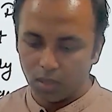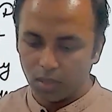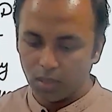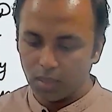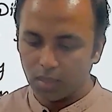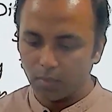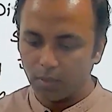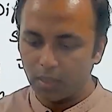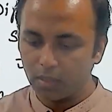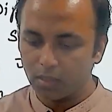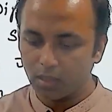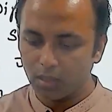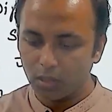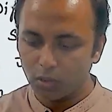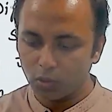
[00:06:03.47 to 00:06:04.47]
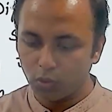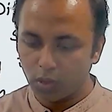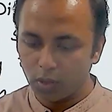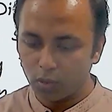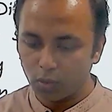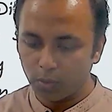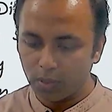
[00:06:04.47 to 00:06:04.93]
it is
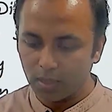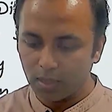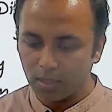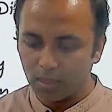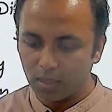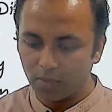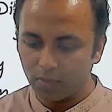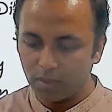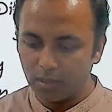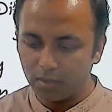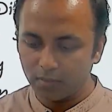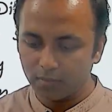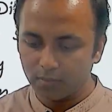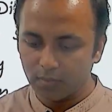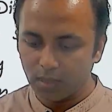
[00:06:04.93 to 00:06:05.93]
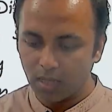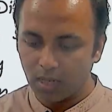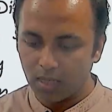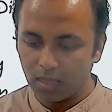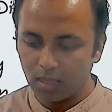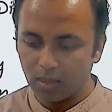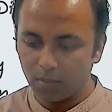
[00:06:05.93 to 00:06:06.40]
going to be relatively
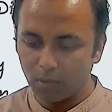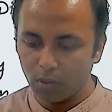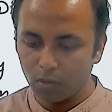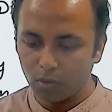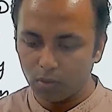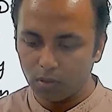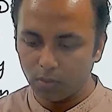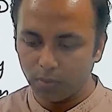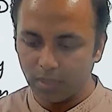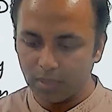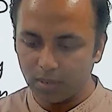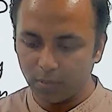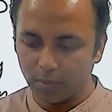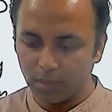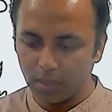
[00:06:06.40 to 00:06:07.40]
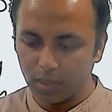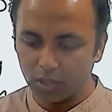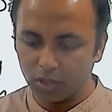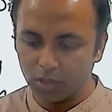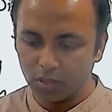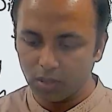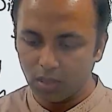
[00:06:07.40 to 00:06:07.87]
higher amount of the
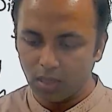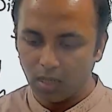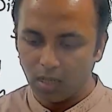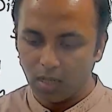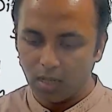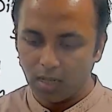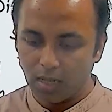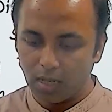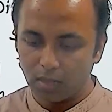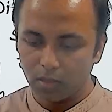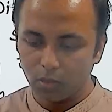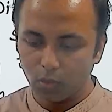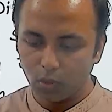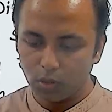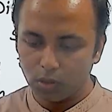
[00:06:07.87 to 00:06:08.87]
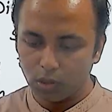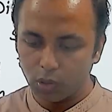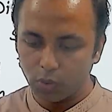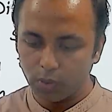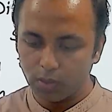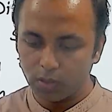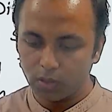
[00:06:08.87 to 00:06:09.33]
precipitation, and the
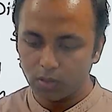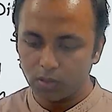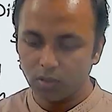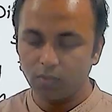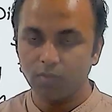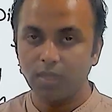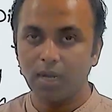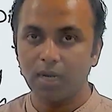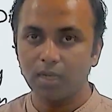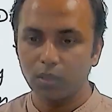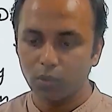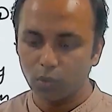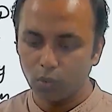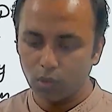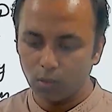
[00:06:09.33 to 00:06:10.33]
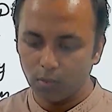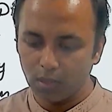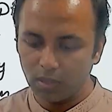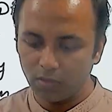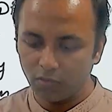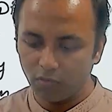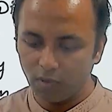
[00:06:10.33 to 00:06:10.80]
consequences of that could
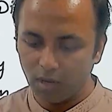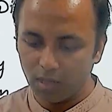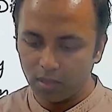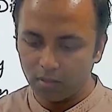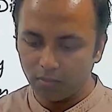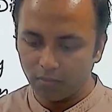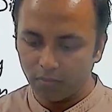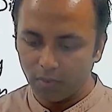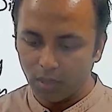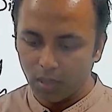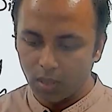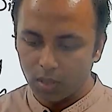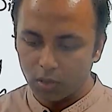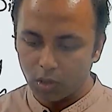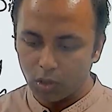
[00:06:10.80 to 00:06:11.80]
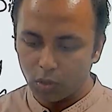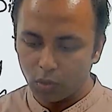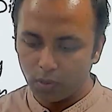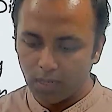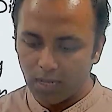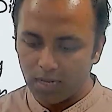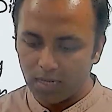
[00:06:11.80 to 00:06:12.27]
be flood. So you
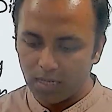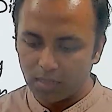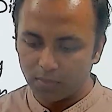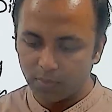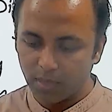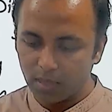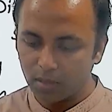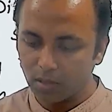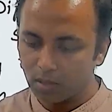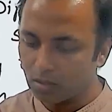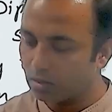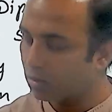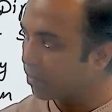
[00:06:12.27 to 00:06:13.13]
can expect a